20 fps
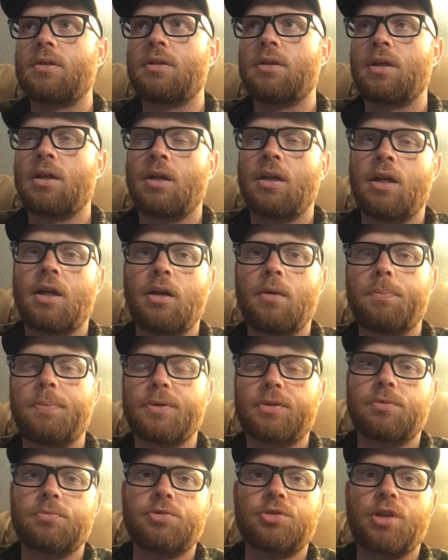And I'll put
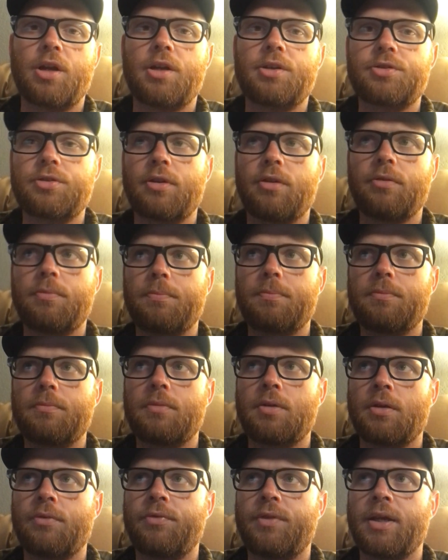some shots up
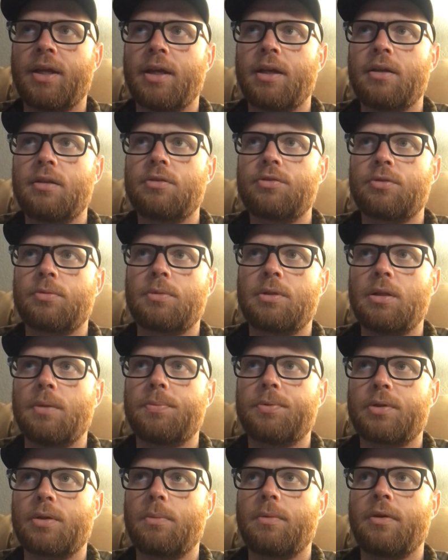of that, some
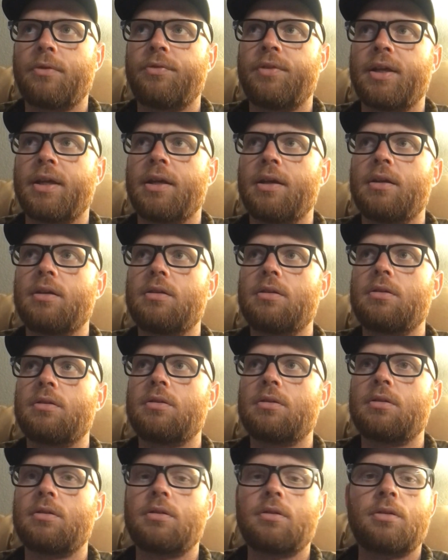clips up of that,
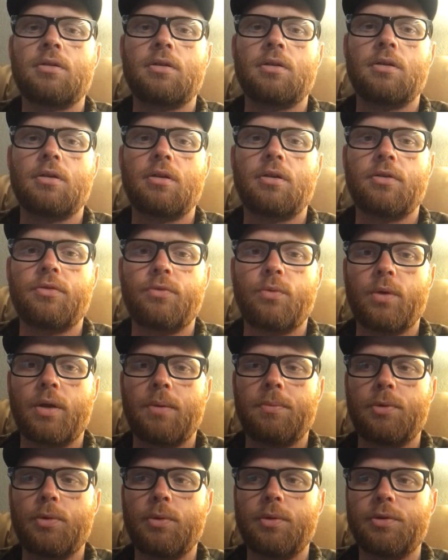of what
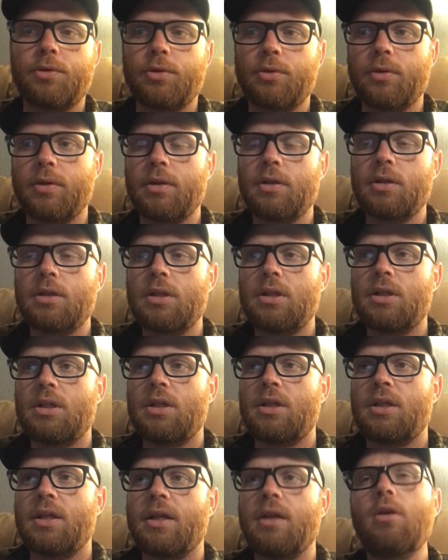I'm doing to it.
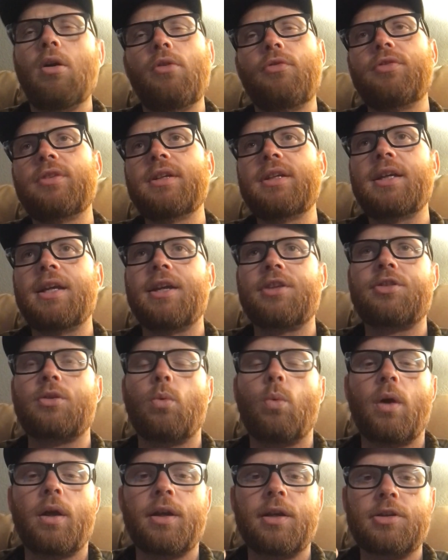And hopefully it's a
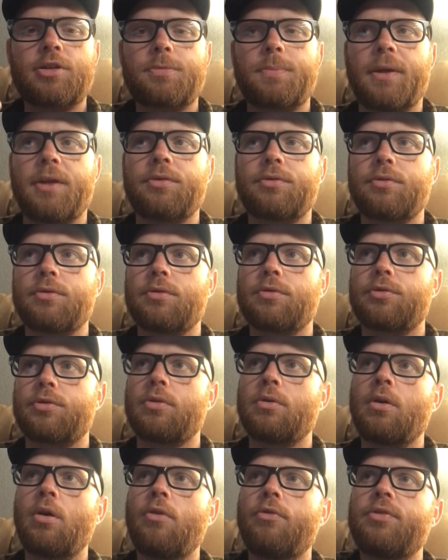1-inch spacer,
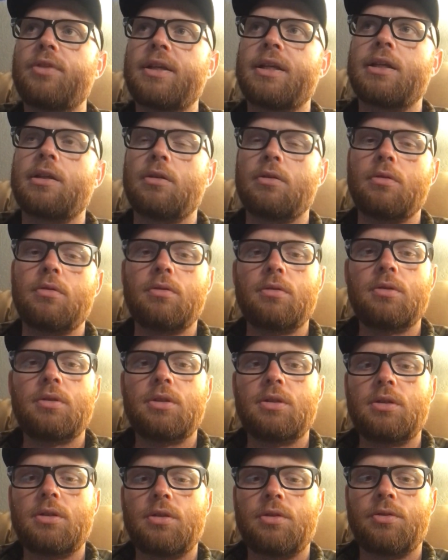so hopefully it'll
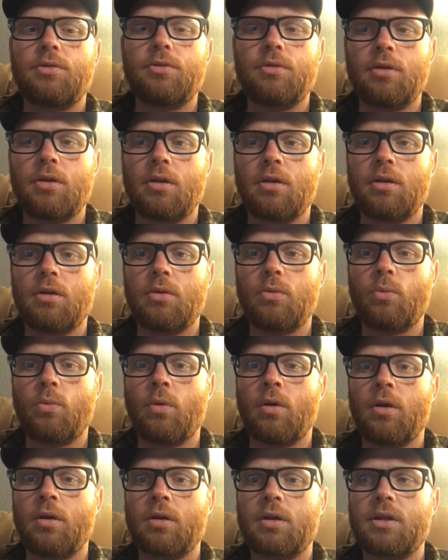
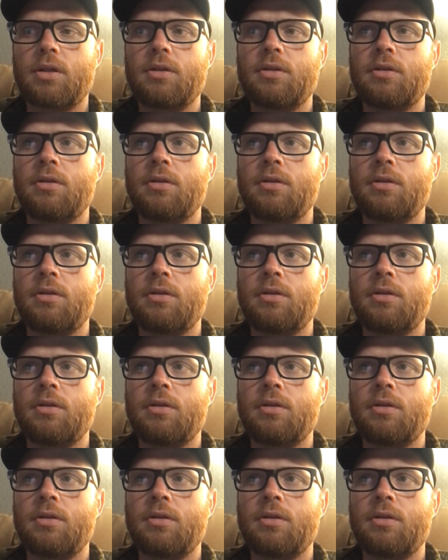work.